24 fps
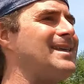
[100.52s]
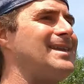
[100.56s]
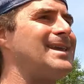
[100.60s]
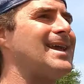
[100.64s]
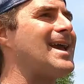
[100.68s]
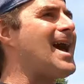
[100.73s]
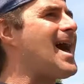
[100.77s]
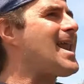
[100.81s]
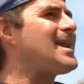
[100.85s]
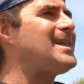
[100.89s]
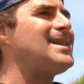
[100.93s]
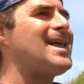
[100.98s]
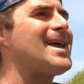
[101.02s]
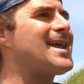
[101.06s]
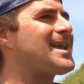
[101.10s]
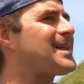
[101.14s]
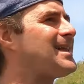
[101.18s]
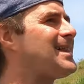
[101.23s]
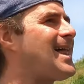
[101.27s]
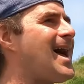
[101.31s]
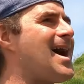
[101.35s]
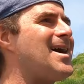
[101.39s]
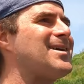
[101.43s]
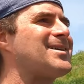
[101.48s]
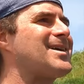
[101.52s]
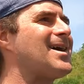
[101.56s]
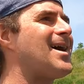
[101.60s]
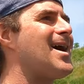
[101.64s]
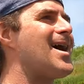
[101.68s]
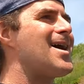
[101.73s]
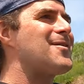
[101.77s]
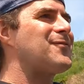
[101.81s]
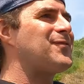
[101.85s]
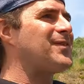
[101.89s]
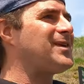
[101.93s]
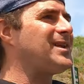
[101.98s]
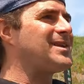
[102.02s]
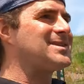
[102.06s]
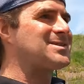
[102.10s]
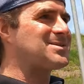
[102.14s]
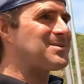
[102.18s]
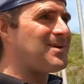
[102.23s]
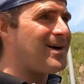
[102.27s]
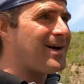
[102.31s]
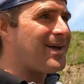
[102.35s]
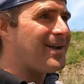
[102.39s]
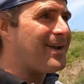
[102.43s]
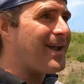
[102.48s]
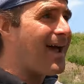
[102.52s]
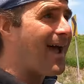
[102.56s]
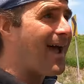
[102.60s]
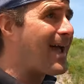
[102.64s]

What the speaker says: You gotta like a loud car for this one.